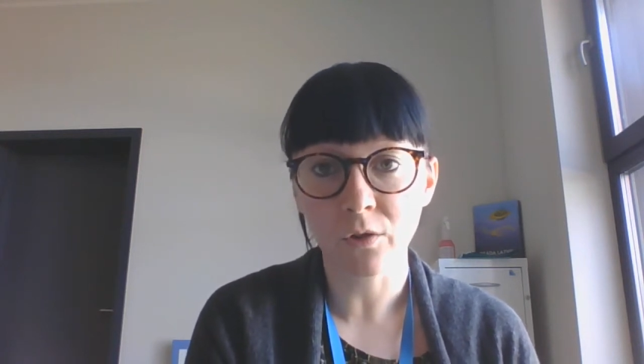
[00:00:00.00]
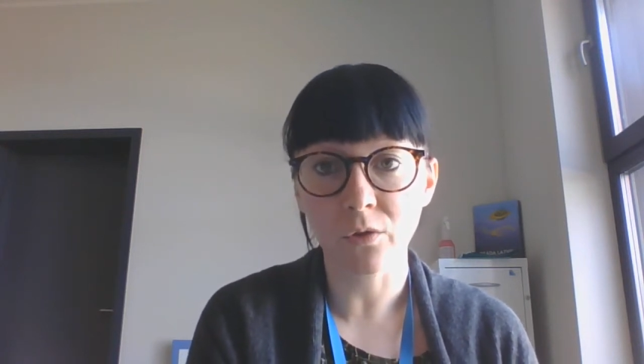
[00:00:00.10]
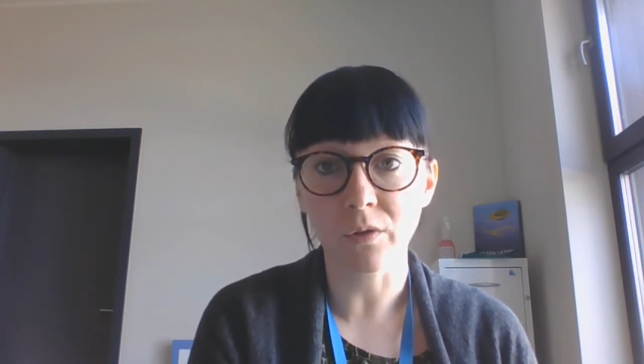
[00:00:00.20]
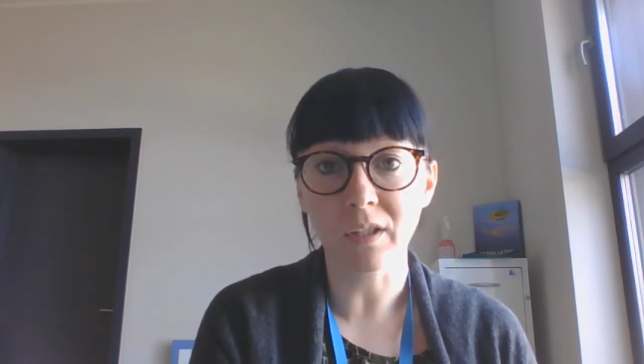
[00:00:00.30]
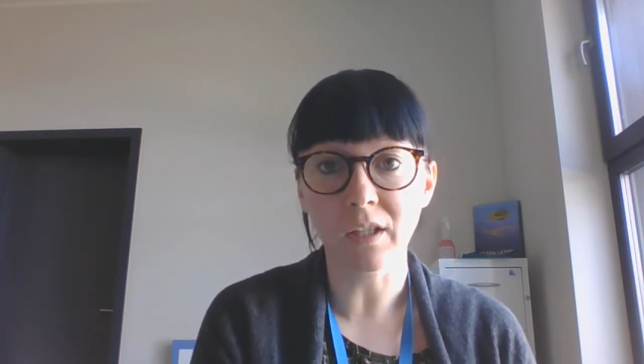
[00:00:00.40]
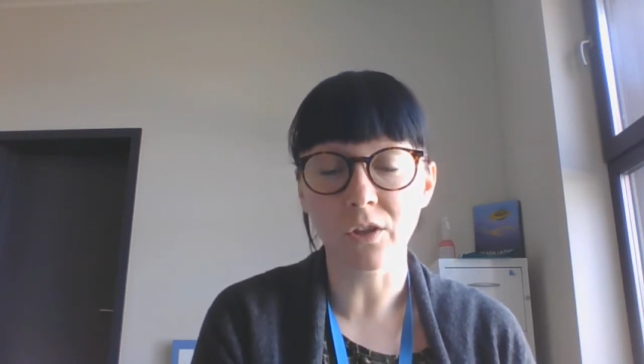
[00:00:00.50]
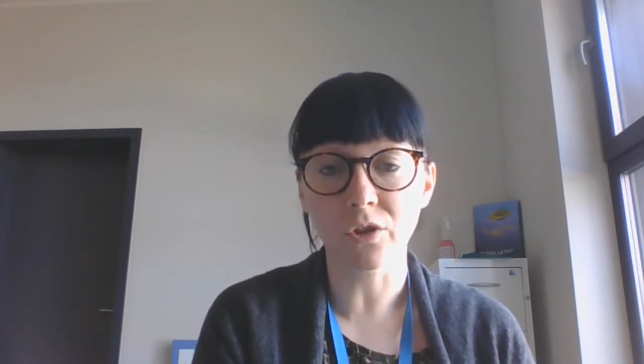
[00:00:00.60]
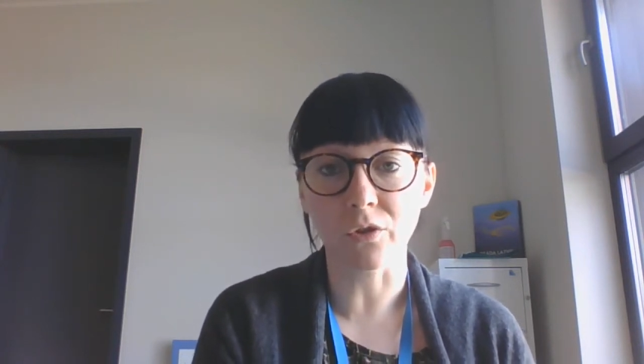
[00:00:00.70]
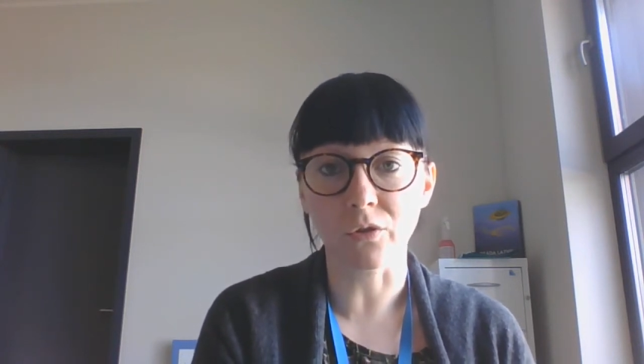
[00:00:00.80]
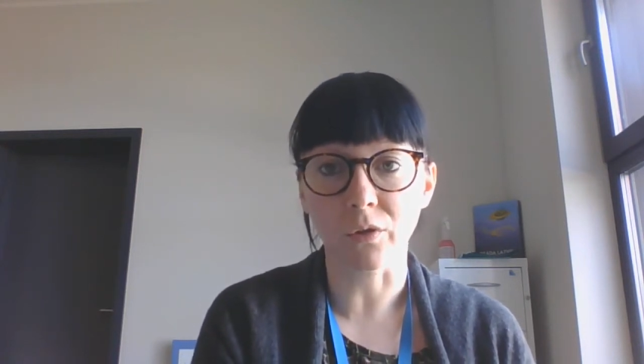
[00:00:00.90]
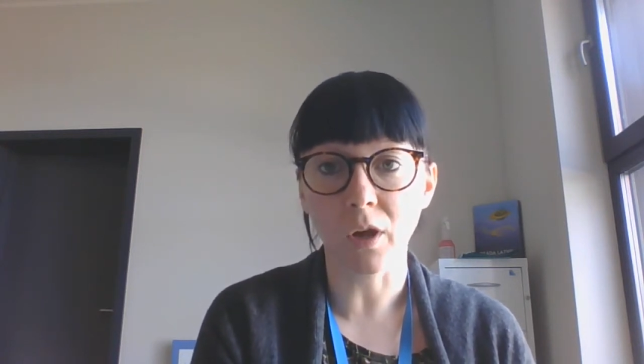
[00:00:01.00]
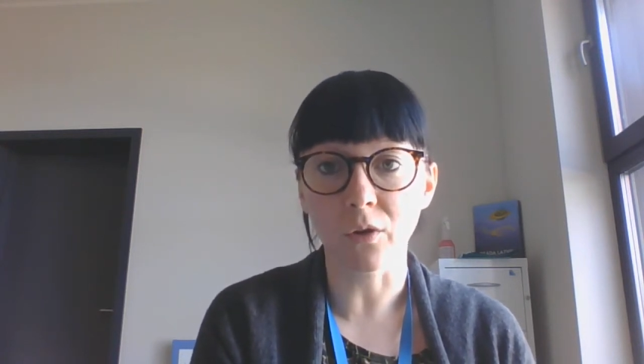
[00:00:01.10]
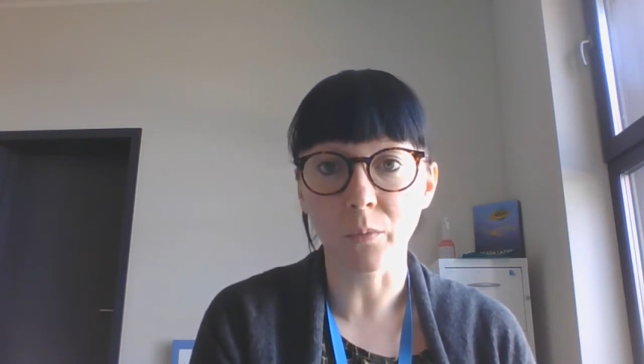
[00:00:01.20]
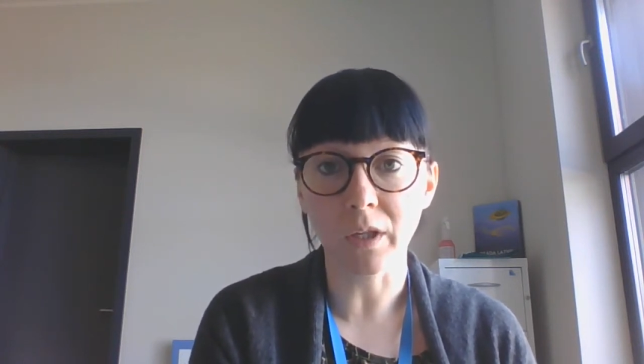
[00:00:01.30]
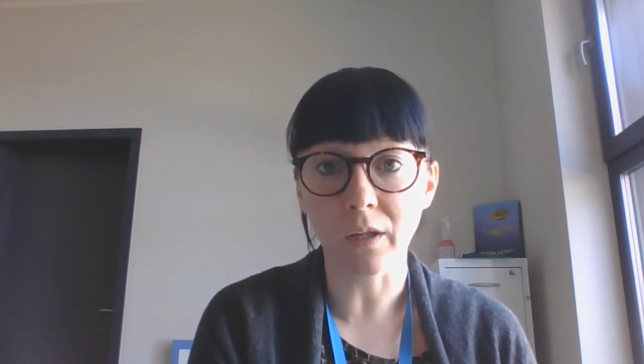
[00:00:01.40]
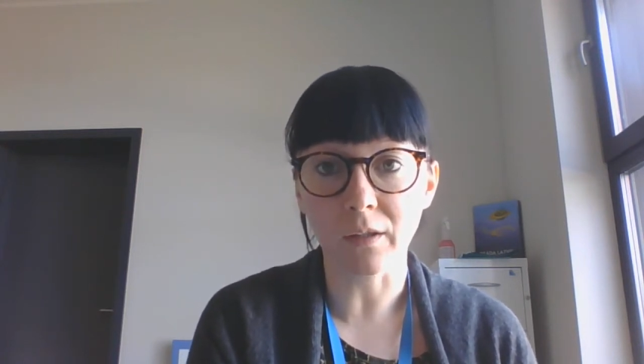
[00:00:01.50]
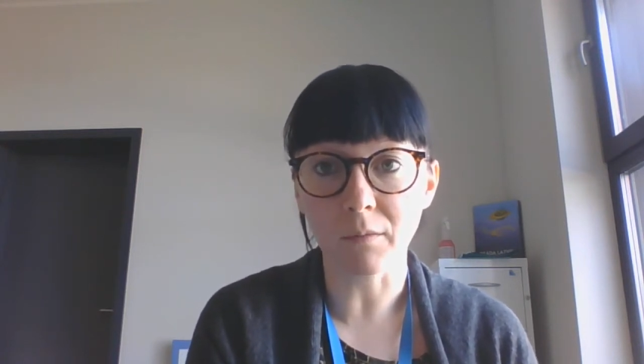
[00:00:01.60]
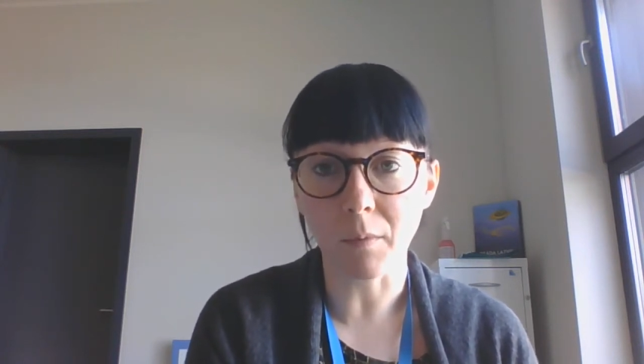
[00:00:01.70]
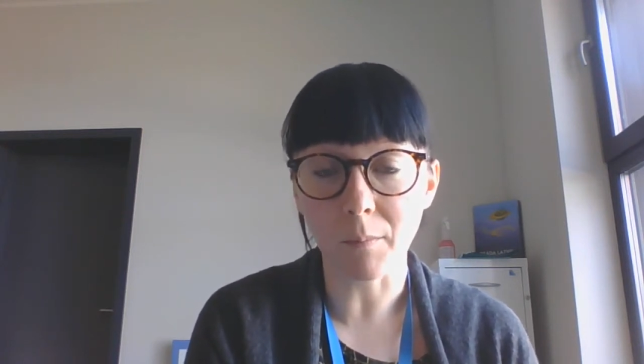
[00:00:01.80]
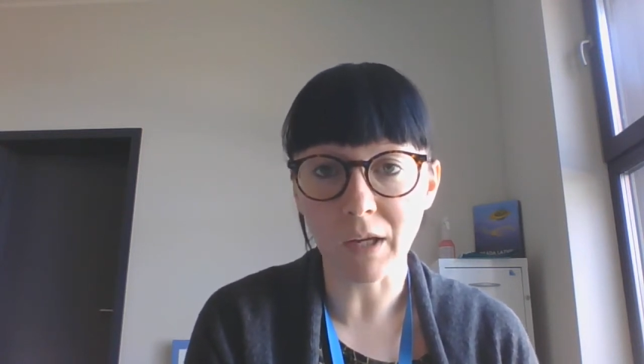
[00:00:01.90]
to the teachers on how we
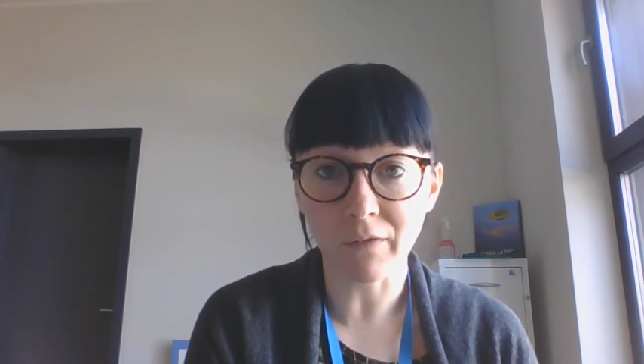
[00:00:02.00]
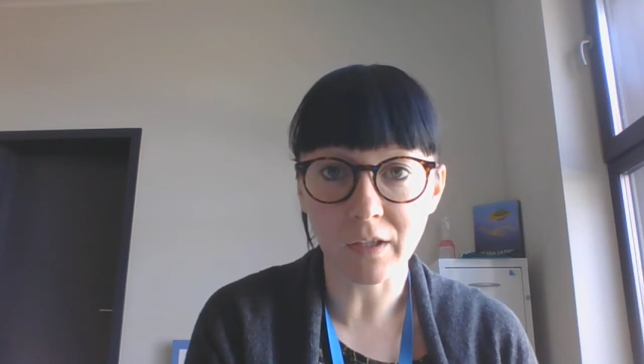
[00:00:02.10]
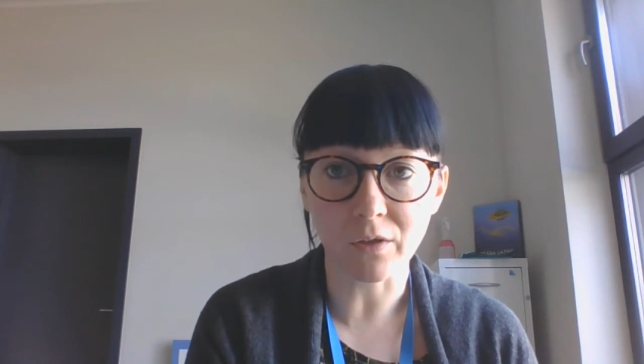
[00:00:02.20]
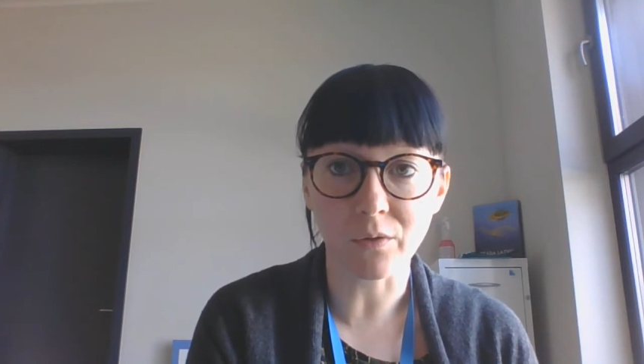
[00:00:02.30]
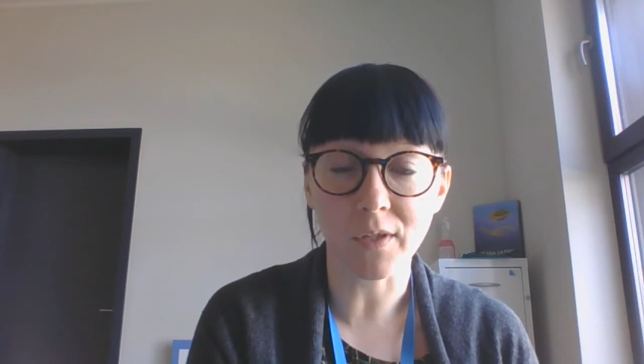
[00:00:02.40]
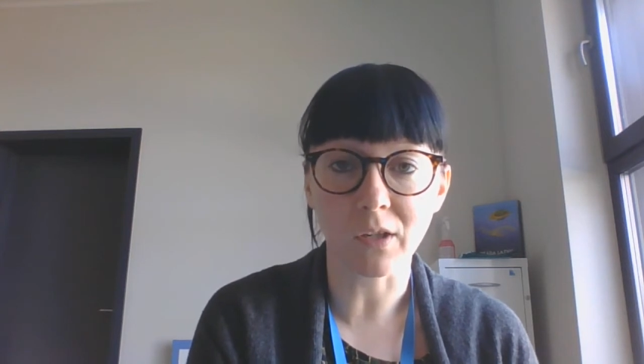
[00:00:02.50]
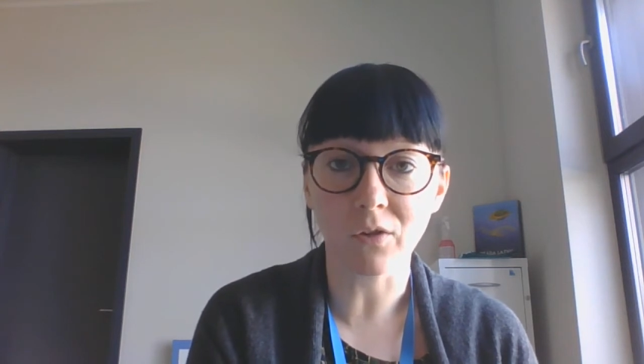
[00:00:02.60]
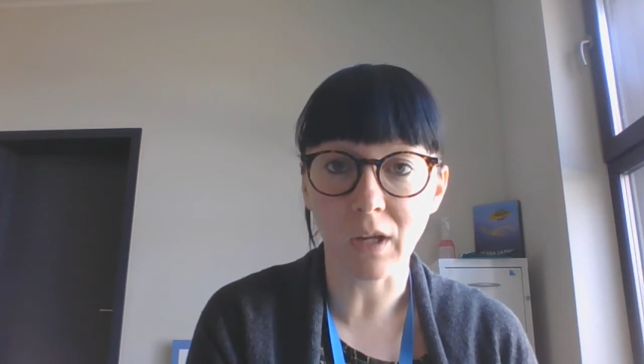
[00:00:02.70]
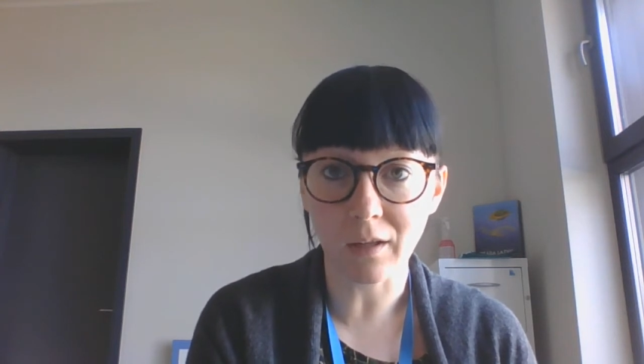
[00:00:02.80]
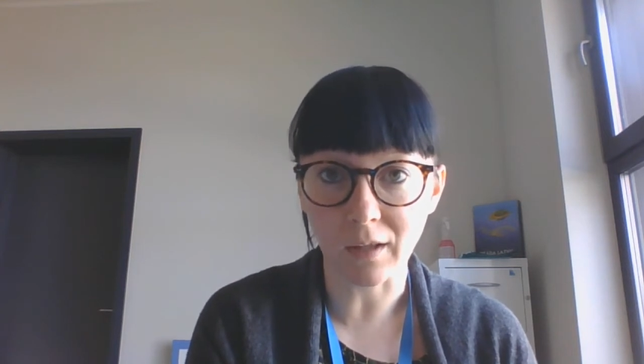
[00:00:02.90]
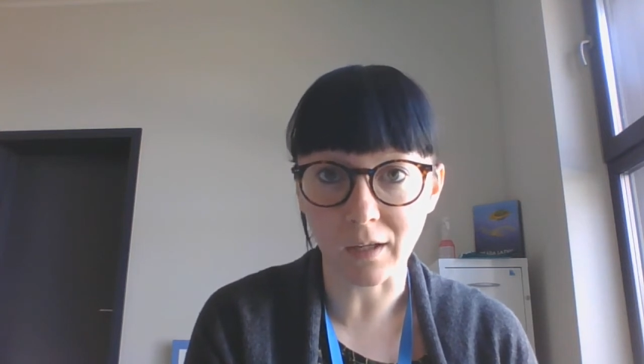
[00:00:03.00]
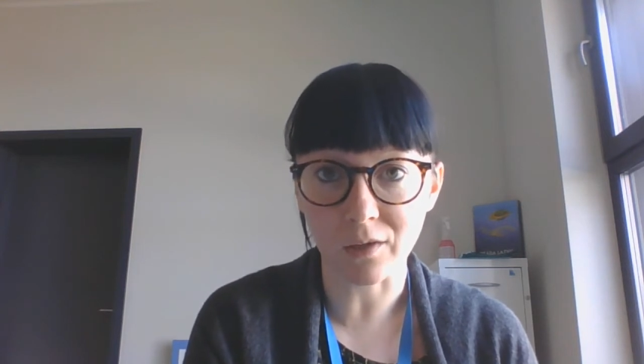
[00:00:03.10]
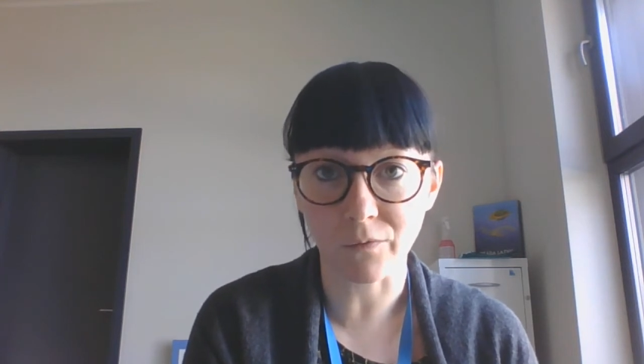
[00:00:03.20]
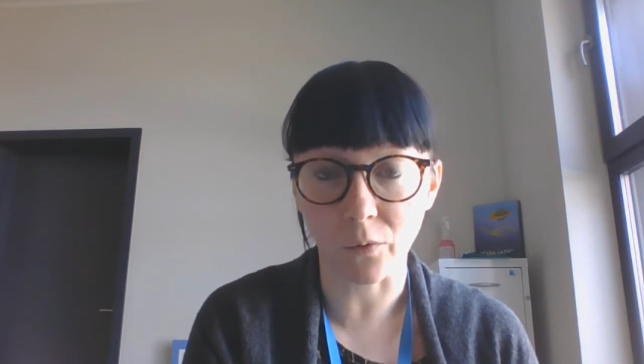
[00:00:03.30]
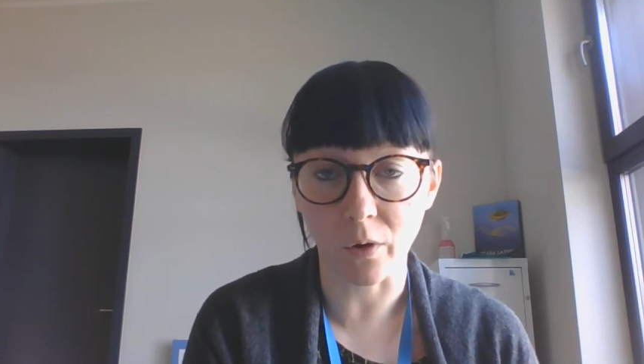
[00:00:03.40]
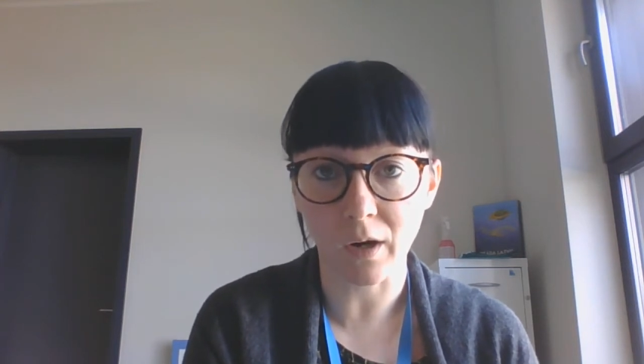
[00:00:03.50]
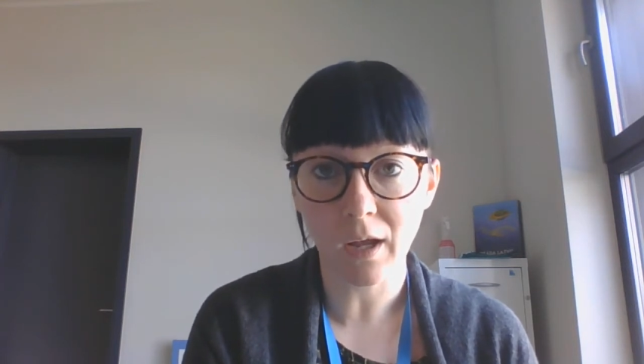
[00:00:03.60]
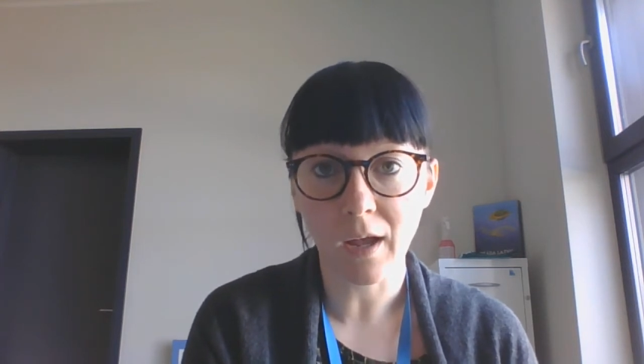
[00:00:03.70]
can make videos and create things for